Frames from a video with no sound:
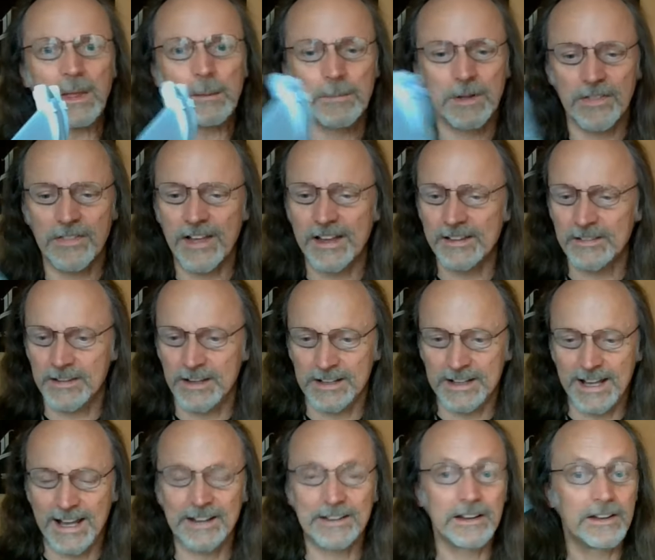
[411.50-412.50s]
But then
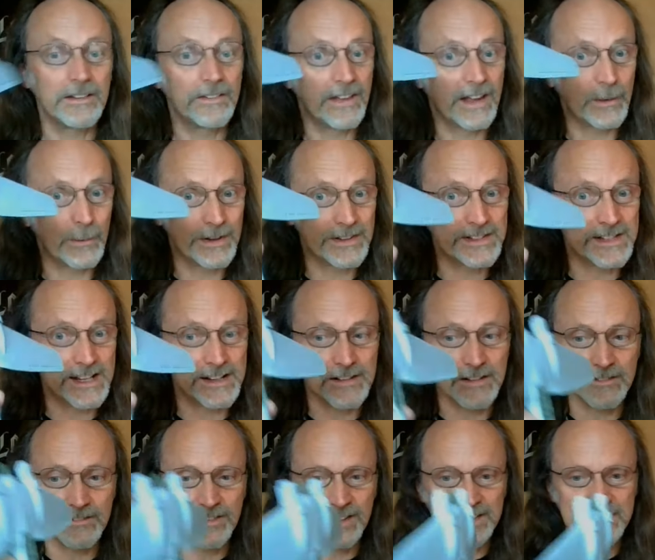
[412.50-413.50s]
again, they went in
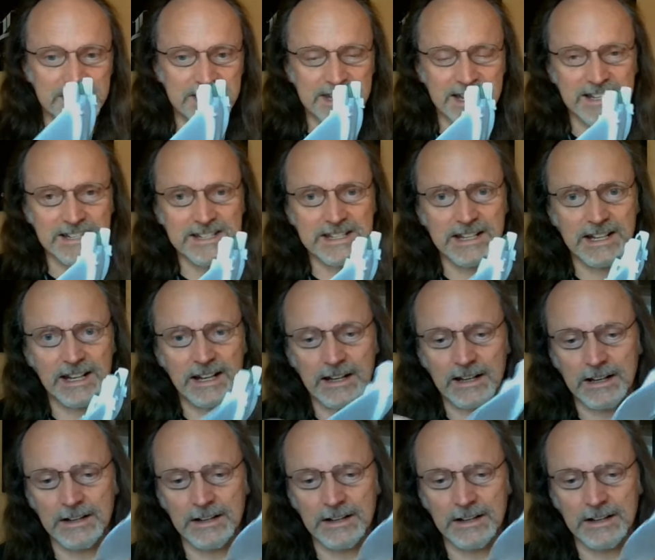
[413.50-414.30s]
fantastic.